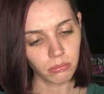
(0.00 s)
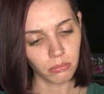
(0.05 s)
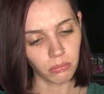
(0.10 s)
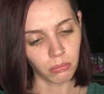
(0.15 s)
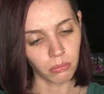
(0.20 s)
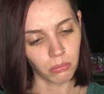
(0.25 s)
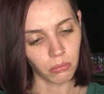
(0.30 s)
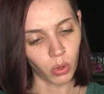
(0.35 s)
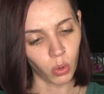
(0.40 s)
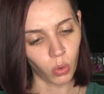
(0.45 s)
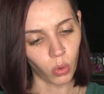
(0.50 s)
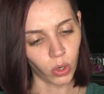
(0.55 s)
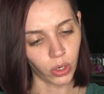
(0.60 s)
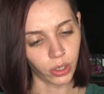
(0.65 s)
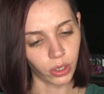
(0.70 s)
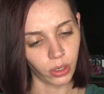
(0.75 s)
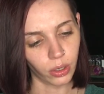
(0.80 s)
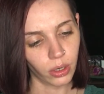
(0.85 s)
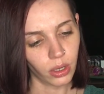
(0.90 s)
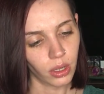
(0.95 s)

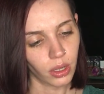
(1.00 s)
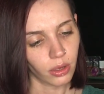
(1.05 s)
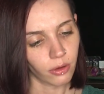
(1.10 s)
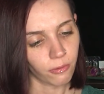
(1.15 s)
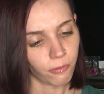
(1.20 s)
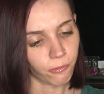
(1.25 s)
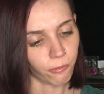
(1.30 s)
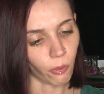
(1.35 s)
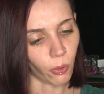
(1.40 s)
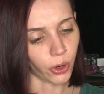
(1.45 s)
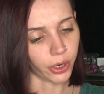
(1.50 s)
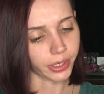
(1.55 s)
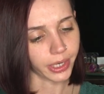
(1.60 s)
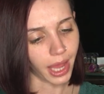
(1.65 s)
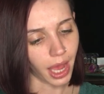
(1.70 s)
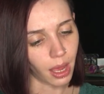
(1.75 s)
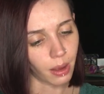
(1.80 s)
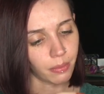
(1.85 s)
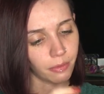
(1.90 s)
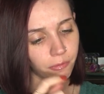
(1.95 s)
more for
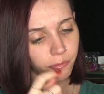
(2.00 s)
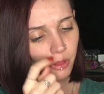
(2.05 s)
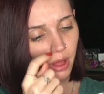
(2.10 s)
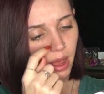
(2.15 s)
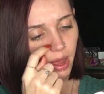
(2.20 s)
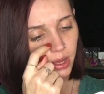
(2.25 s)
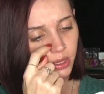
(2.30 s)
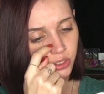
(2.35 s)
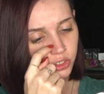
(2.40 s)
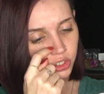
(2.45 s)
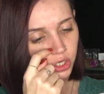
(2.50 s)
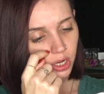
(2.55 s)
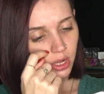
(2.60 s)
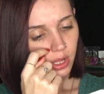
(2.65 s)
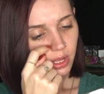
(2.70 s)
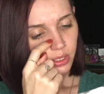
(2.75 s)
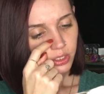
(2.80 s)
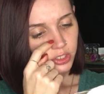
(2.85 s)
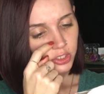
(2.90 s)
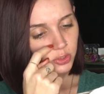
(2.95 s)
camouflage.
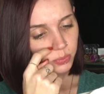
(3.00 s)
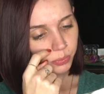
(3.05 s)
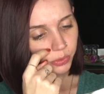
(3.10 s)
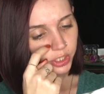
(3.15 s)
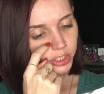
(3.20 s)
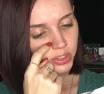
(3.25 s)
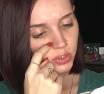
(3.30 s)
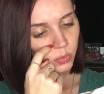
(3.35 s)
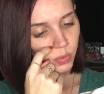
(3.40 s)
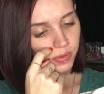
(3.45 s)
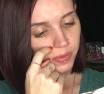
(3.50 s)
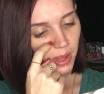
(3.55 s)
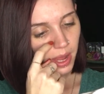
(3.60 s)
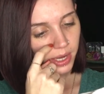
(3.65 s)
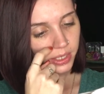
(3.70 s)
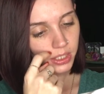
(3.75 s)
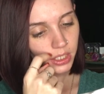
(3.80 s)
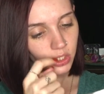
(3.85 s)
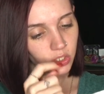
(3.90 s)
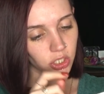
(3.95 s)
Spritz with
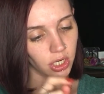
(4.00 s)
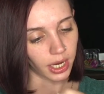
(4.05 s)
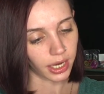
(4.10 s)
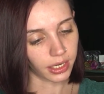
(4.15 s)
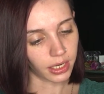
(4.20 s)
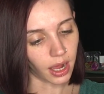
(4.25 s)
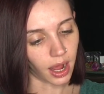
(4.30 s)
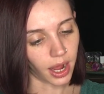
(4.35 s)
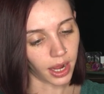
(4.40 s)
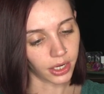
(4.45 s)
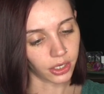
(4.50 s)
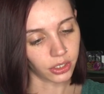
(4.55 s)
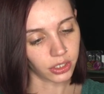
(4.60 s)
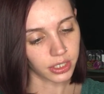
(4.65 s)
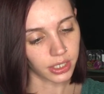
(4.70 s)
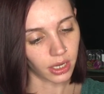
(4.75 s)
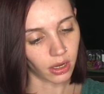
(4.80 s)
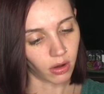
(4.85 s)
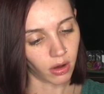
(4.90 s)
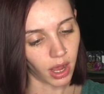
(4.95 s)
any Jane
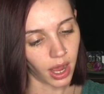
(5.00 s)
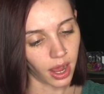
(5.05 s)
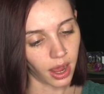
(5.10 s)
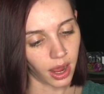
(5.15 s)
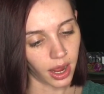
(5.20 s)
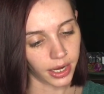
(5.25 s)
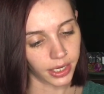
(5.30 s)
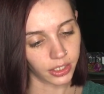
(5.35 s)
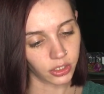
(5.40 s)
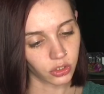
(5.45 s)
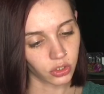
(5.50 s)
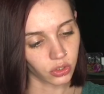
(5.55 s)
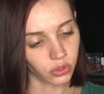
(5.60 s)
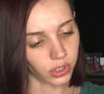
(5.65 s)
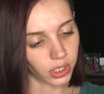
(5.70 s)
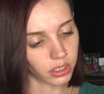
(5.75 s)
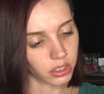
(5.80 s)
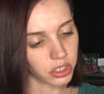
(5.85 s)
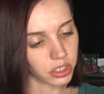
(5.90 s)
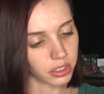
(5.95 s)
Iredale
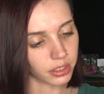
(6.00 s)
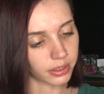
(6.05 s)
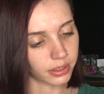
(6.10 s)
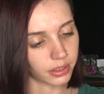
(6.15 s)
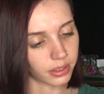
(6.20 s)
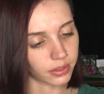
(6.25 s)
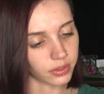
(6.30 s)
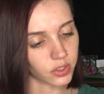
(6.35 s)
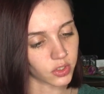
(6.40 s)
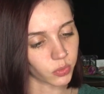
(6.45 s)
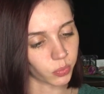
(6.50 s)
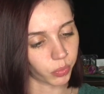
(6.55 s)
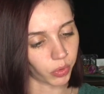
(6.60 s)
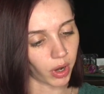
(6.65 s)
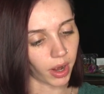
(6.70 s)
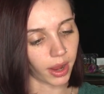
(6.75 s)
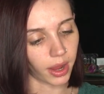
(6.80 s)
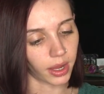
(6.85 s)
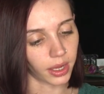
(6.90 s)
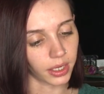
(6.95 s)
hydration
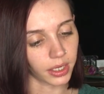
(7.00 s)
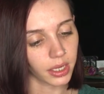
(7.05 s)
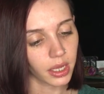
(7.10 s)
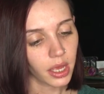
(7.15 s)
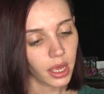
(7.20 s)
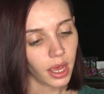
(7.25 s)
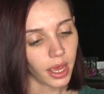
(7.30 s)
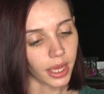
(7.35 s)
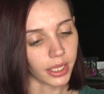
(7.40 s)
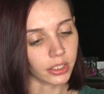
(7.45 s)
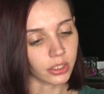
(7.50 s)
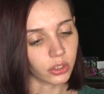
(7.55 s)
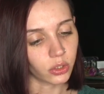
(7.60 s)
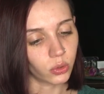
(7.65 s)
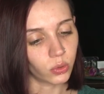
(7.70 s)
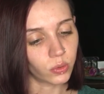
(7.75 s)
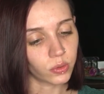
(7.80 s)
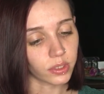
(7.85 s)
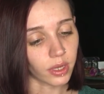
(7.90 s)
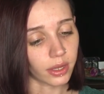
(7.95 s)
spray and
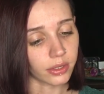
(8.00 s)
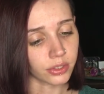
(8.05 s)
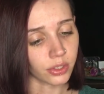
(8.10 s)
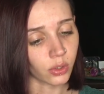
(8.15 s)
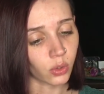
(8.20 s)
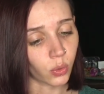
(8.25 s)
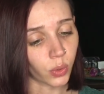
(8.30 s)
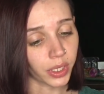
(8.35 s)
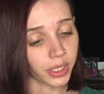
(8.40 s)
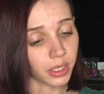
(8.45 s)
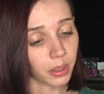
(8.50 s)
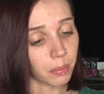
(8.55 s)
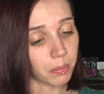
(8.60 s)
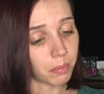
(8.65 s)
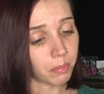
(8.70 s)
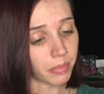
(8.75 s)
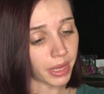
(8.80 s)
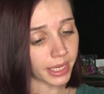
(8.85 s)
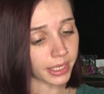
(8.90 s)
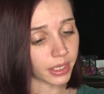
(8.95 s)
use as a quick
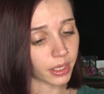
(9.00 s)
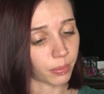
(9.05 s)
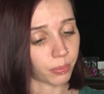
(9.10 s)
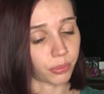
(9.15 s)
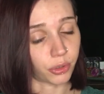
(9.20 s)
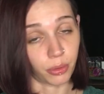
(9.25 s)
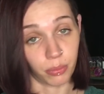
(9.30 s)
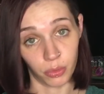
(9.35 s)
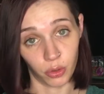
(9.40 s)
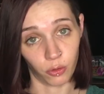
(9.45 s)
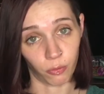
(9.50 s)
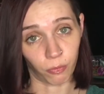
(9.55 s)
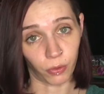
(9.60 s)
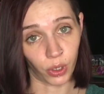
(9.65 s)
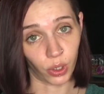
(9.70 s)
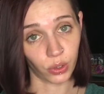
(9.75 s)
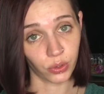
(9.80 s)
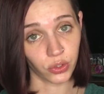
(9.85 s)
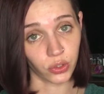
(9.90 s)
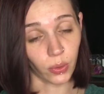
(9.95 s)
makeup
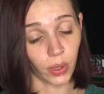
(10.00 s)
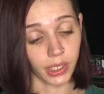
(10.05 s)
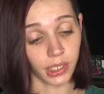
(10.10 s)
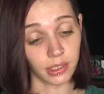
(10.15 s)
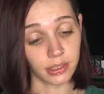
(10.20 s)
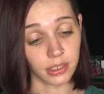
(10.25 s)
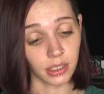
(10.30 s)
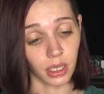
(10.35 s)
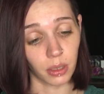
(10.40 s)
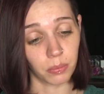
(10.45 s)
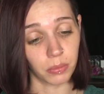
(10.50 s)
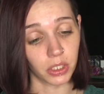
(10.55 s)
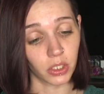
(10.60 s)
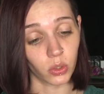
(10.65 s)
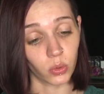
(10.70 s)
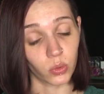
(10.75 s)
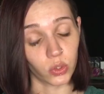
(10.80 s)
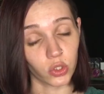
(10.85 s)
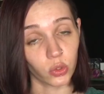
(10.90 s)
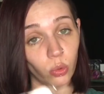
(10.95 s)
remover. So I guess it can be
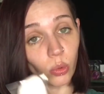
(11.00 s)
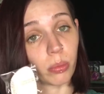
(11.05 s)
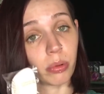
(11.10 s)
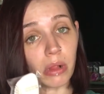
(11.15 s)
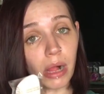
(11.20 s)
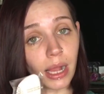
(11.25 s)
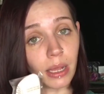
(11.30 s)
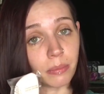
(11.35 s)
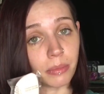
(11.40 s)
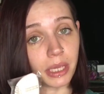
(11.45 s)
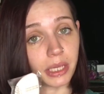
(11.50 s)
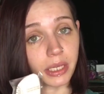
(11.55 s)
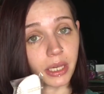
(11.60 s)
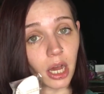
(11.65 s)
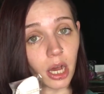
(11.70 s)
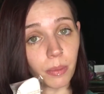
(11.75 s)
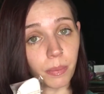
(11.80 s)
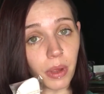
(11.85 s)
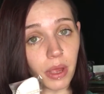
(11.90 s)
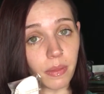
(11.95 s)
used to apply
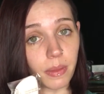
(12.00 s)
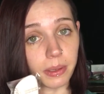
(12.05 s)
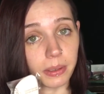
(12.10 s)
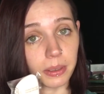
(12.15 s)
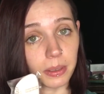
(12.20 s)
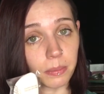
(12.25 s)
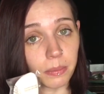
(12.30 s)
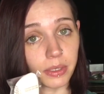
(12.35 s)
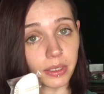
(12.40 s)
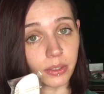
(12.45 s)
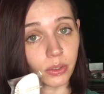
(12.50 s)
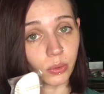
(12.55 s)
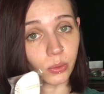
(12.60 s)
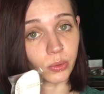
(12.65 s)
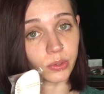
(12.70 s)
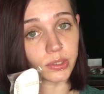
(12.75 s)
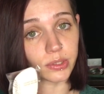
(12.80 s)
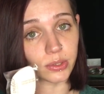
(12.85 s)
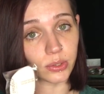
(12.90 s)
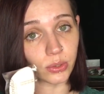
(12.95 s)
makeup and then can be
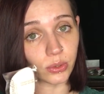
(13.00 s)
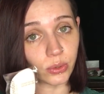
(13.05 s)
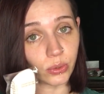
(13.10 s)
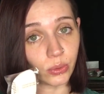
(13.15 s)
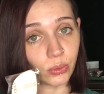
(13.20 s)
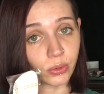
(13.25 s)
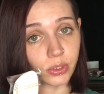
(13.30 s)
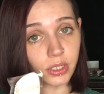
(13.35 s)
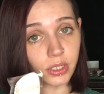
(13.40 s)
used to